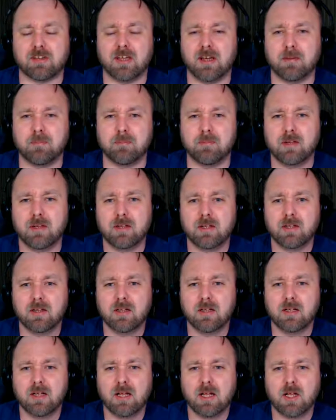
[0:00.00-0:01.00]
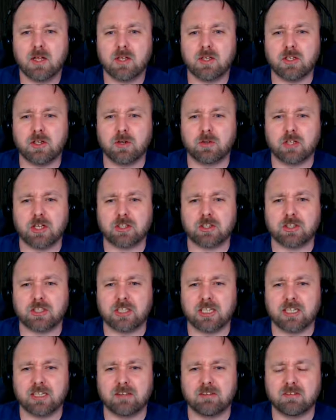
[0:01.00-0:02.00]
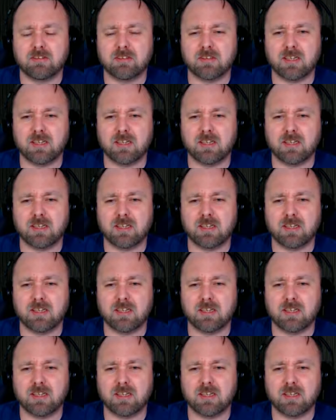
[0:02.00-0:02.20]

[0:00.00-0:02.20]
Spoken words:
You know, the other thing is,